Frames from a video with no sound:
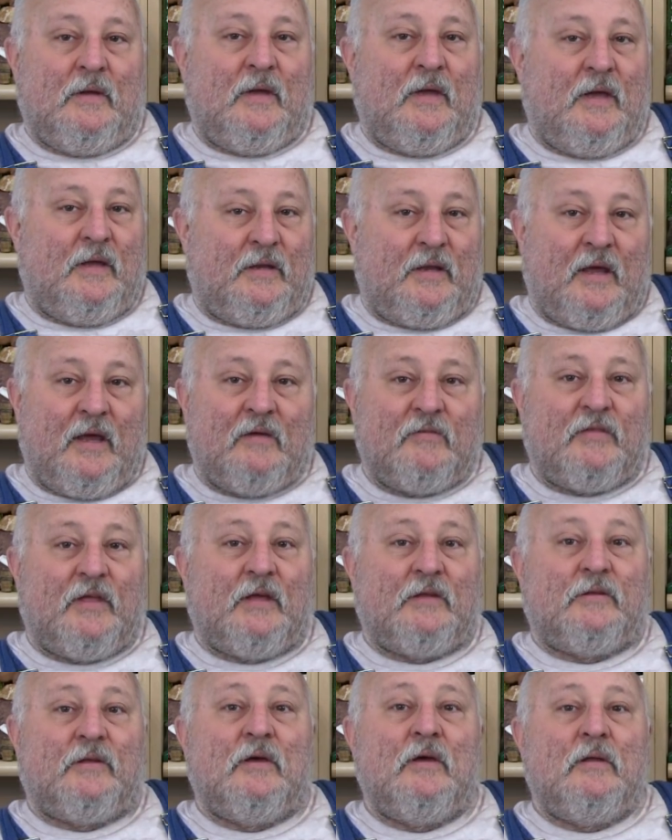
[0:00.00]
I had to have
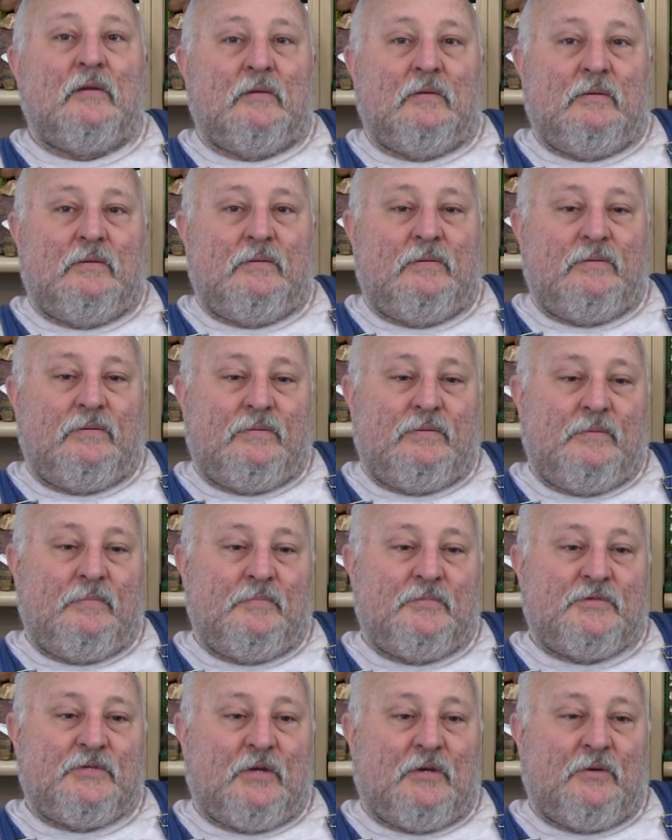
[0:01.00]
that done.
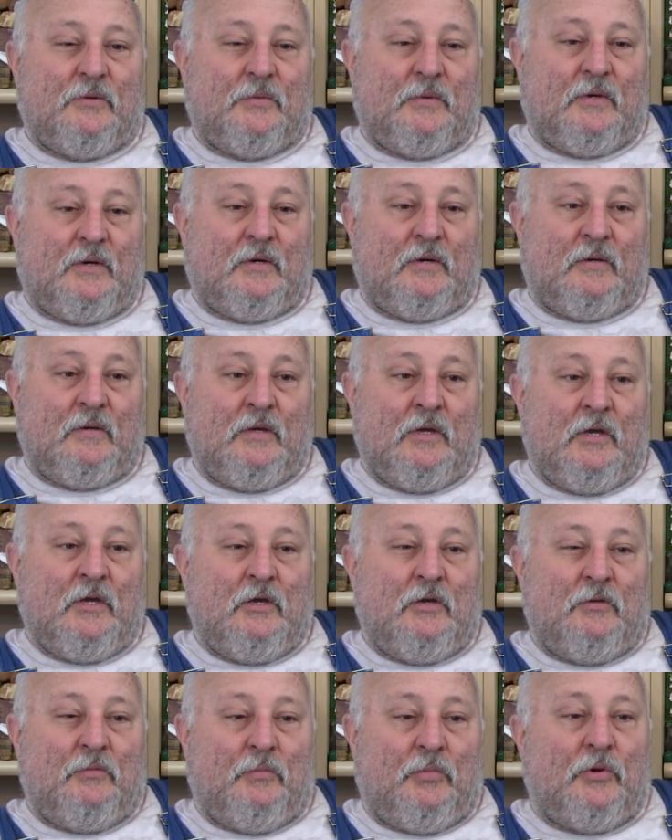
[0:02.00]
So uh,
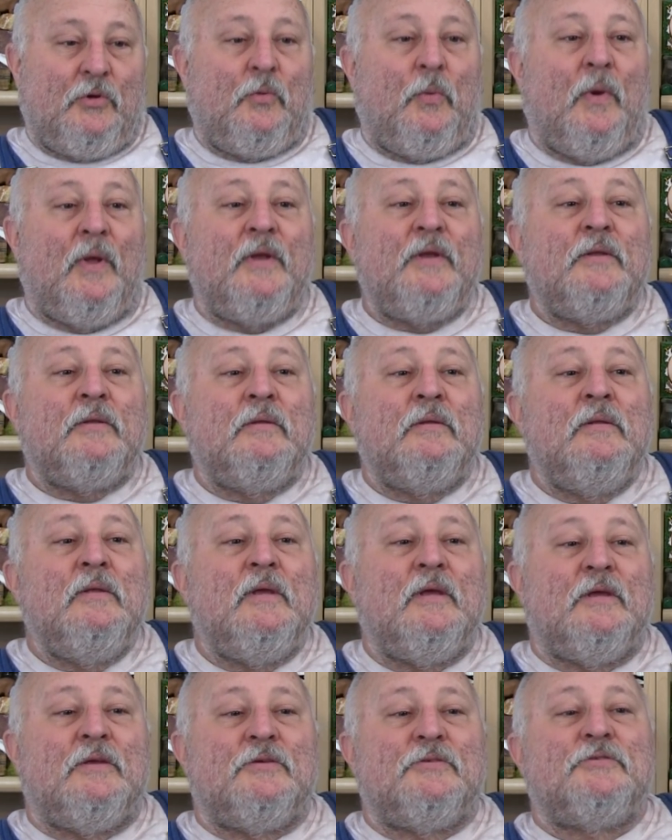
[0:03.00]
Book one
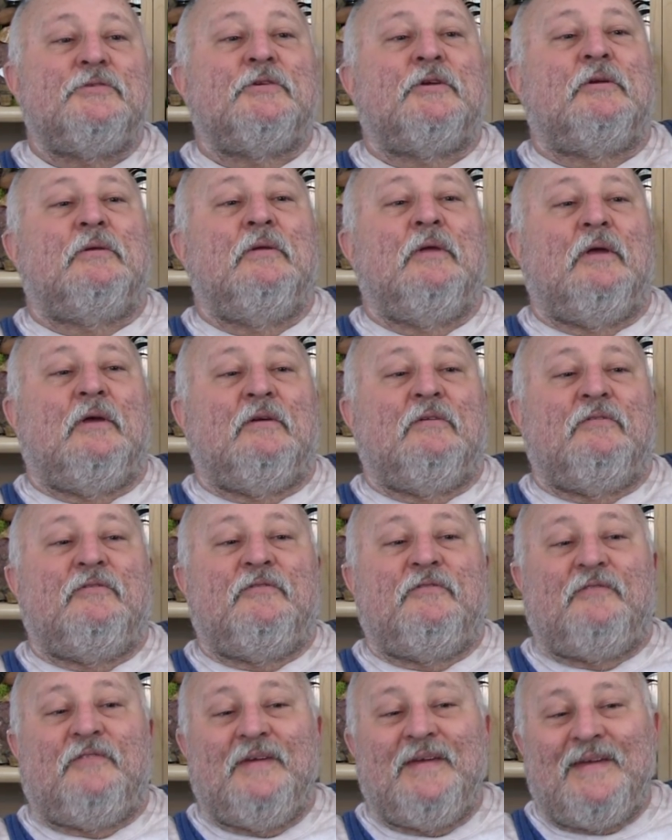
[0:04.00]
is uh,
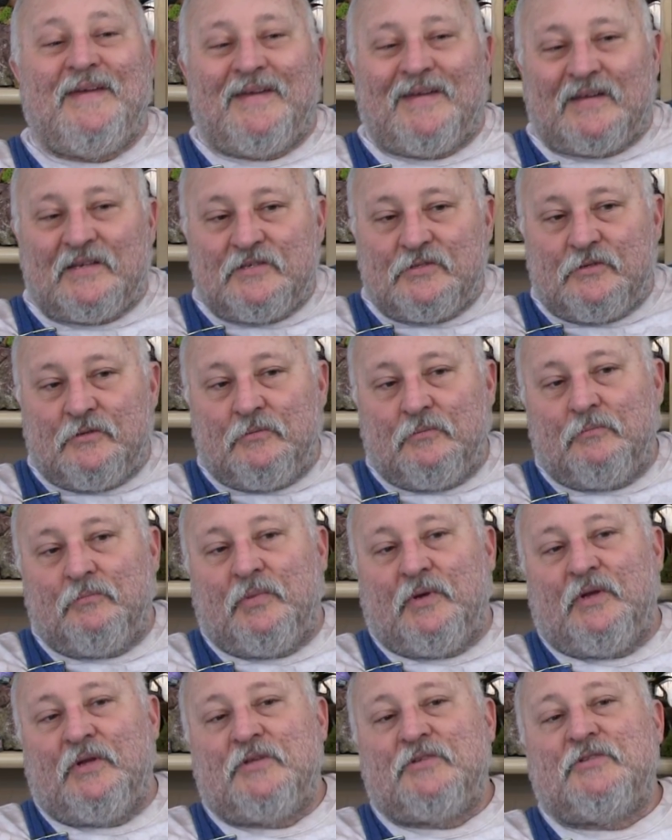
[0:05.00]
fixed,
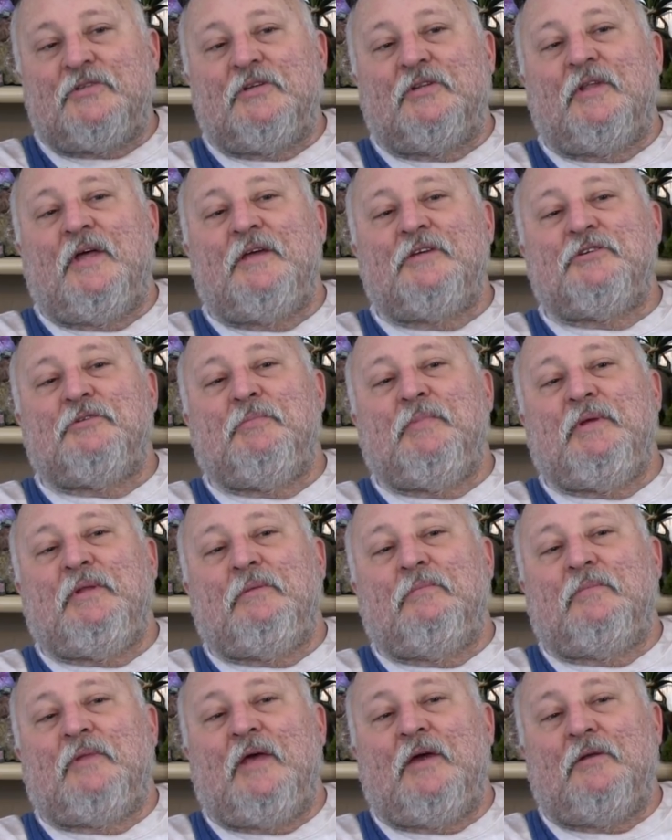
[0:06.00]
but it still has to be
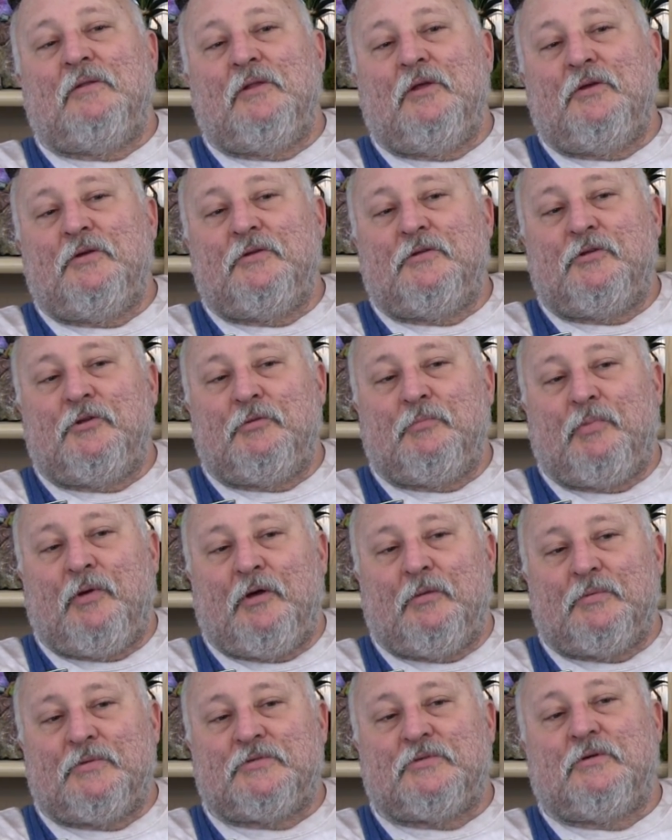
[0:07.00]
downloaded to the
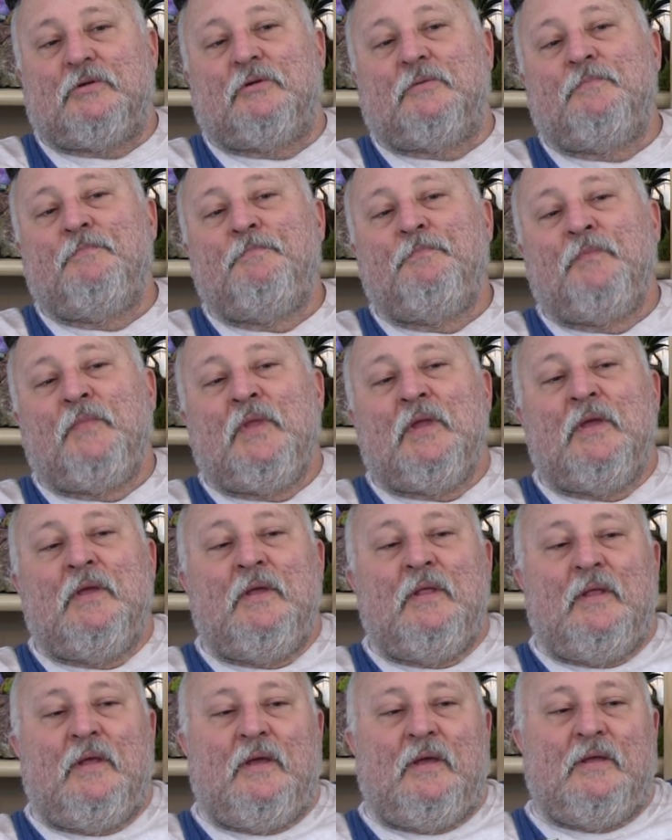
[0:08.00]
publisher,
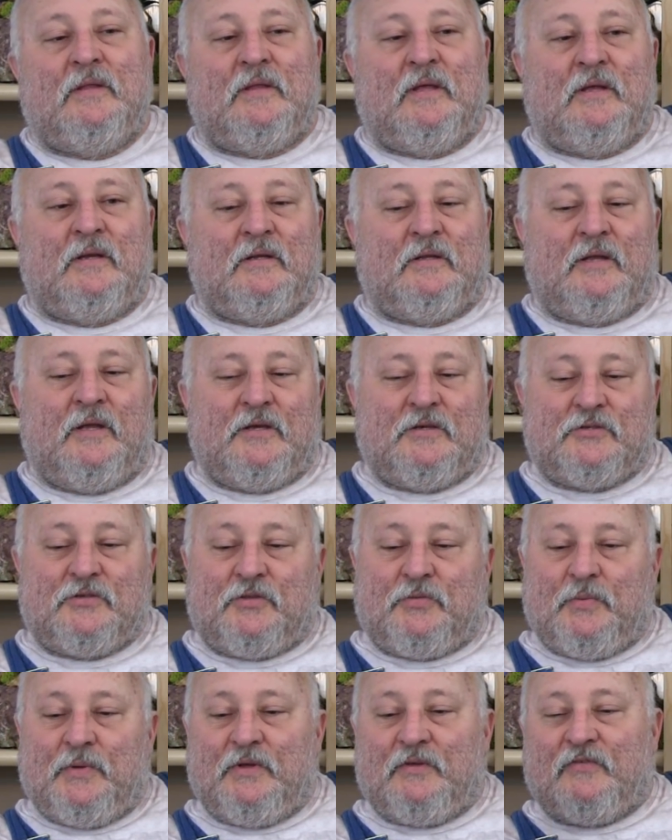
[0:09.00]
and then it takes
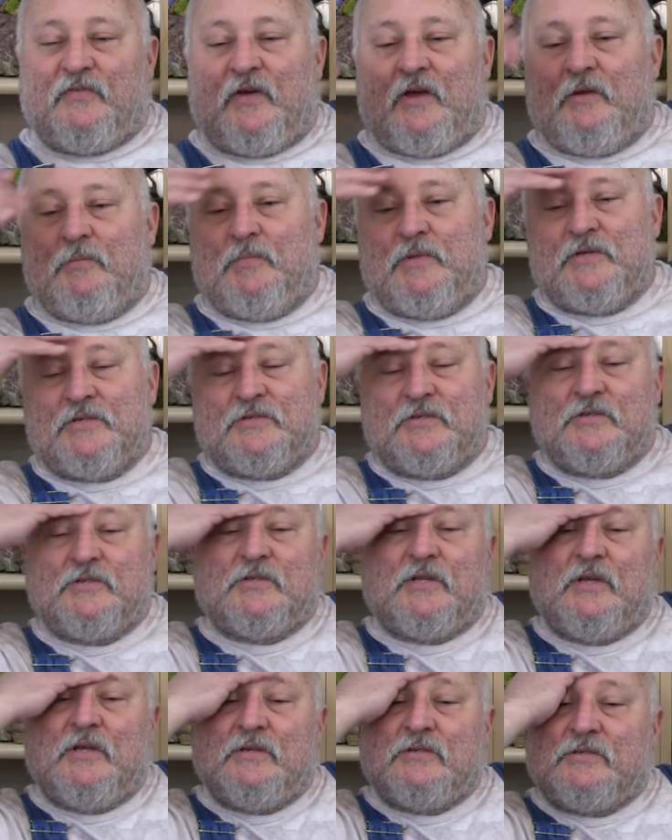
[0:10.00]
three to five business
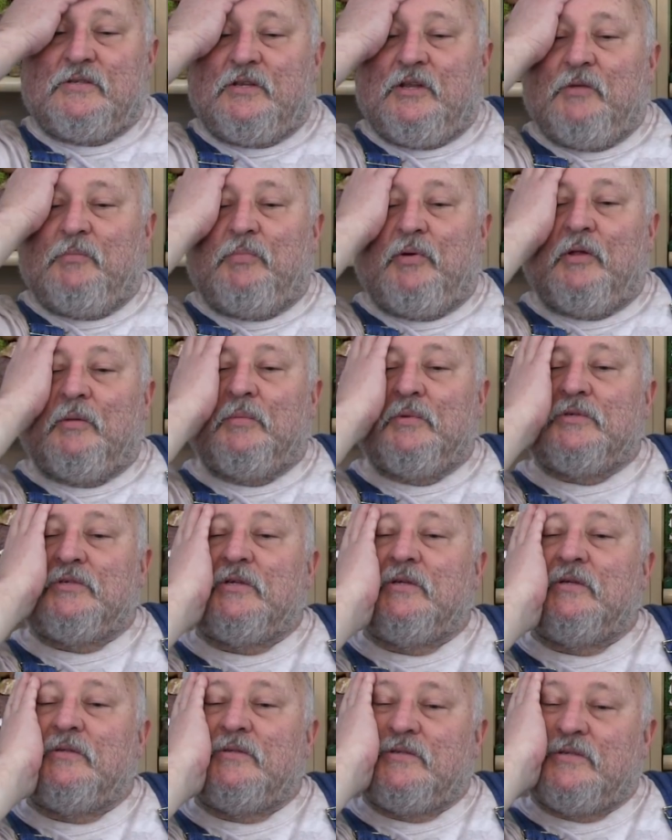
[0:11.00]
days, and they publish it.